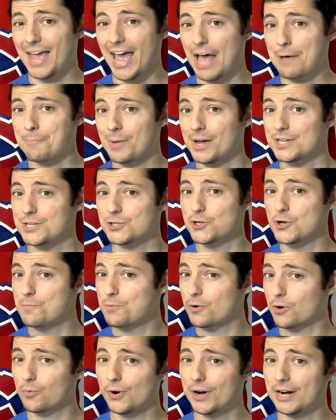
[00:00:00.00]
Am I
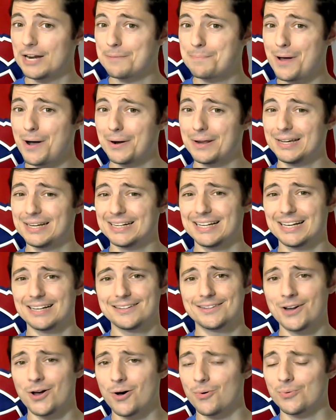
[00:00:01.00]
super worried about it?
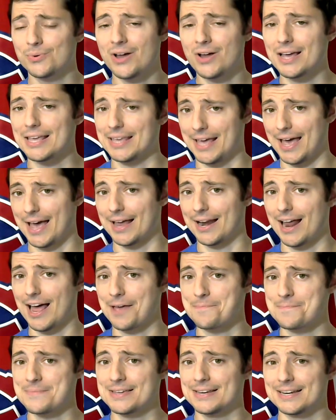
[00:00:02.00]
No, not yet.
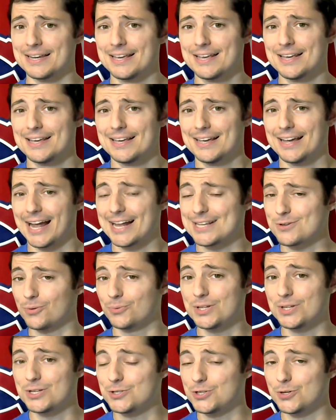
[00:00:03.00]
I mean, it's
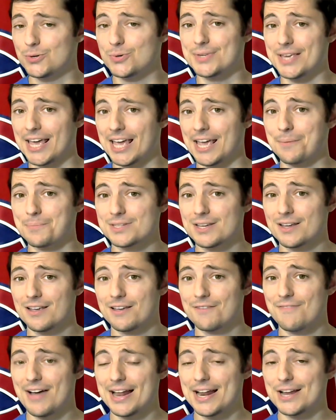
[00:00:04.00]
only 2 games.
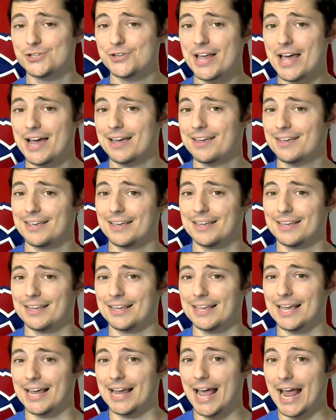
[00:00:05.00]
Vanacek
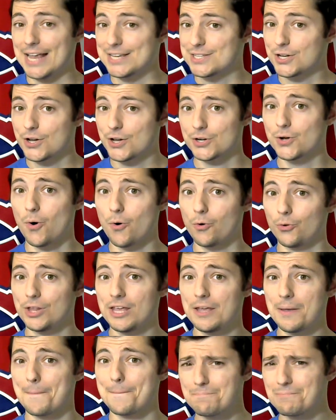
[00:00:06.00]
is a good
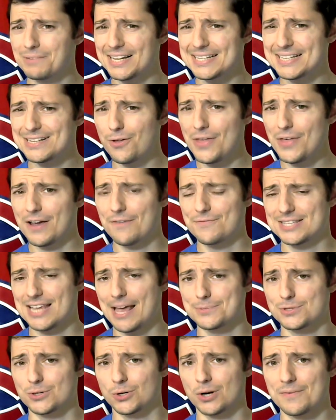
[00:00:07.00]
goalie, but I still think
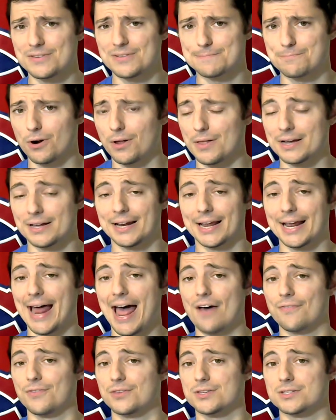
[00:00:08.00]
Samsonov is probably going to get
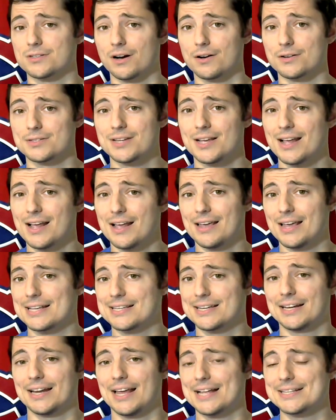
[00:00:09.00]
half the starts.
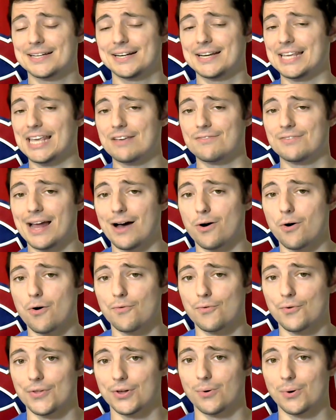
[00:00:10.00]
It's going to even out
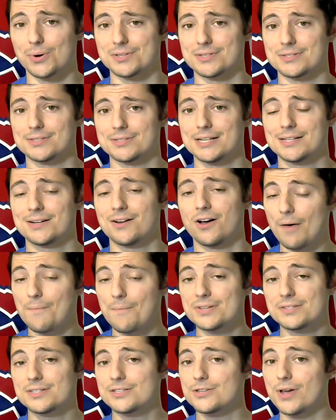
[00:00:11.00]
over the course of the season.
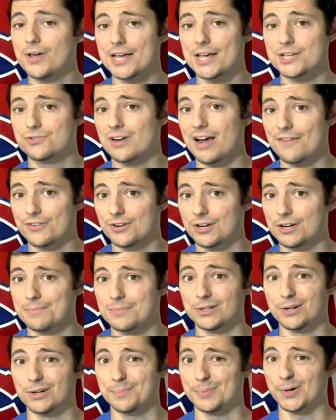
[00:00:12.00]
Obviously, you guys drafted
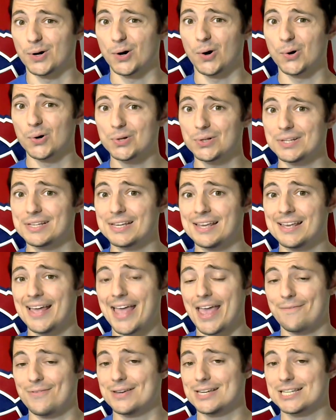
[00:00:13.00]
him a little bit early
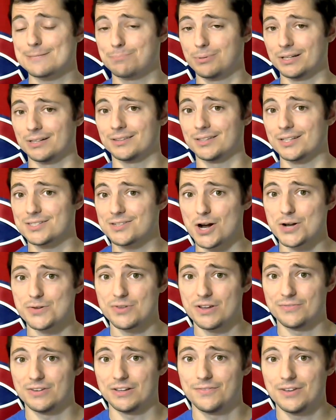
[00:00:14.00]
if he's split in the
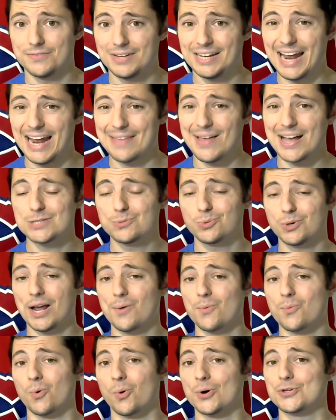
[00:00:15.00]
starts 50-50, and that's what
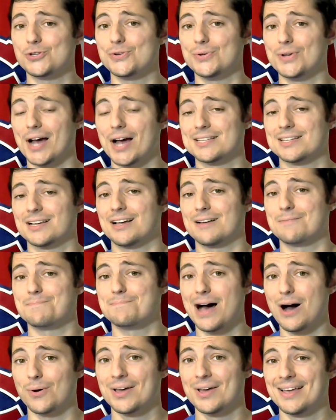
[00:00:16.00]
I warned you guys
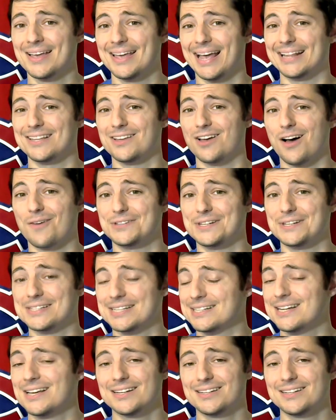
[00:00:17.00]
about in the
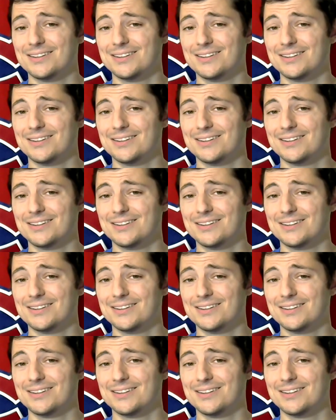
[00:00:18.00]
offseason.